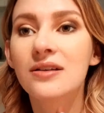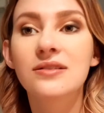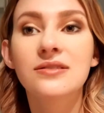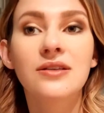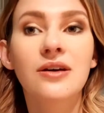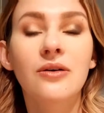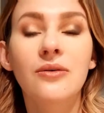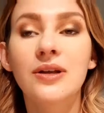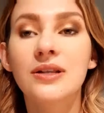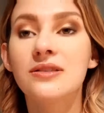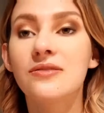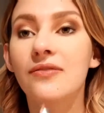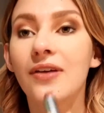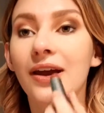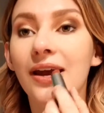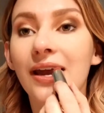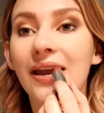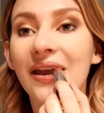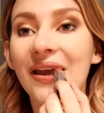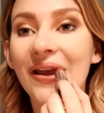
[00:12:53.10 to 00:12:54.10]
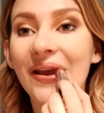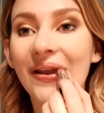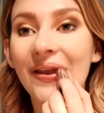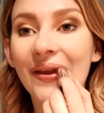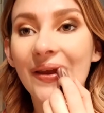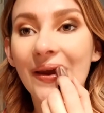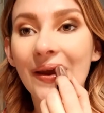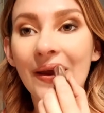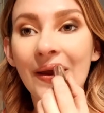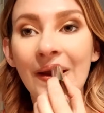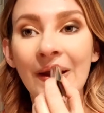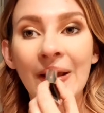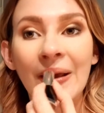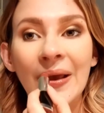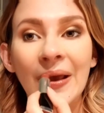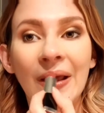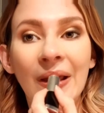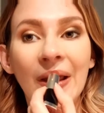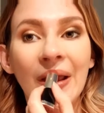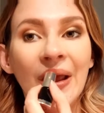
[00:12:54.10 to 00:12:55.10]
So it's very easy
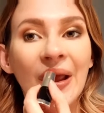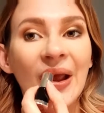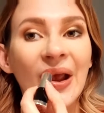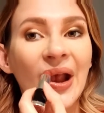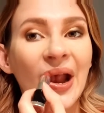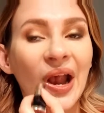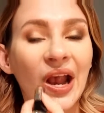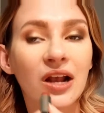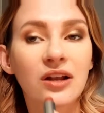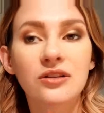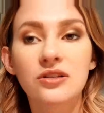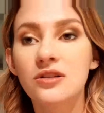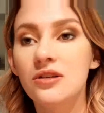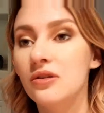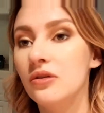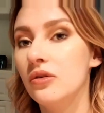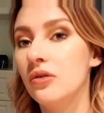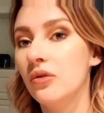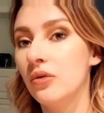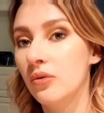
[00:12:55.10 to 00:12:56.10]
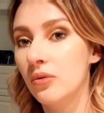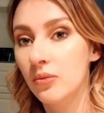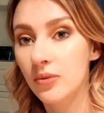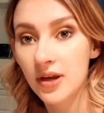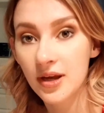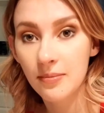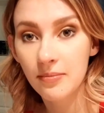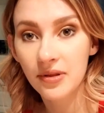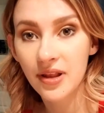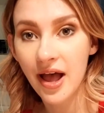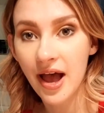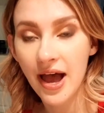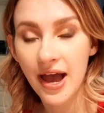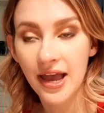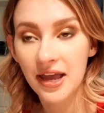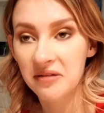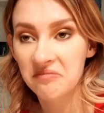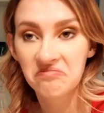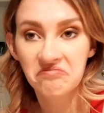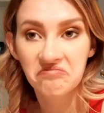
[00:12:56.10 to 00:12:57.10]
to
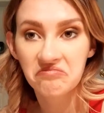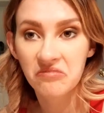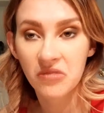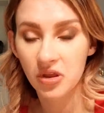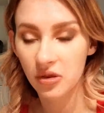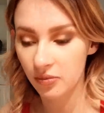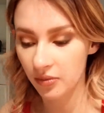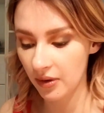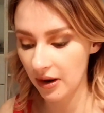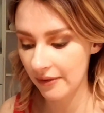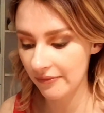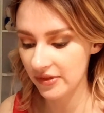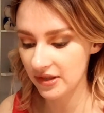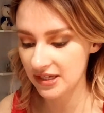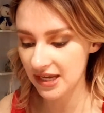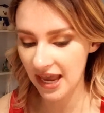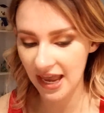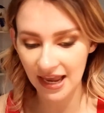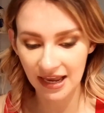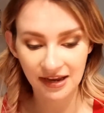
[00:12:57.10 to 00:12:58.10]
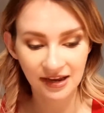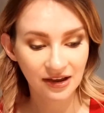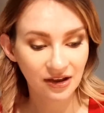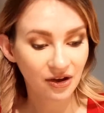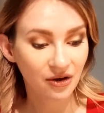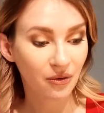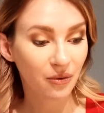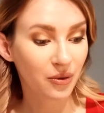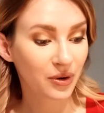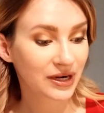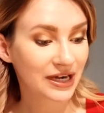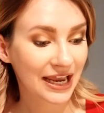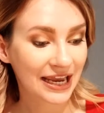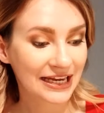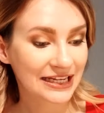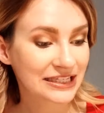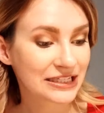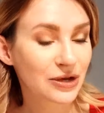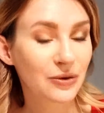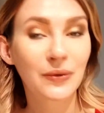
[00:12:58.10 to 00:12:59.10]
reapply throughout the day or
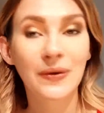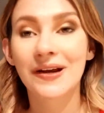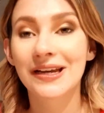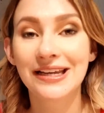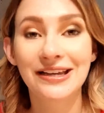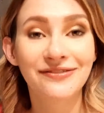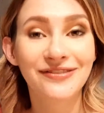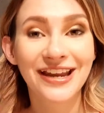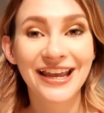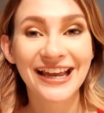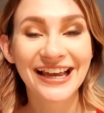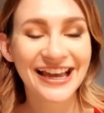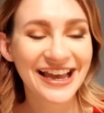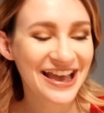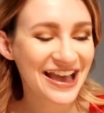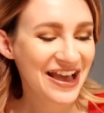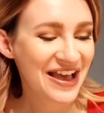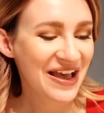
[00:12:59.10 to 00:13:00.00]
night or evening,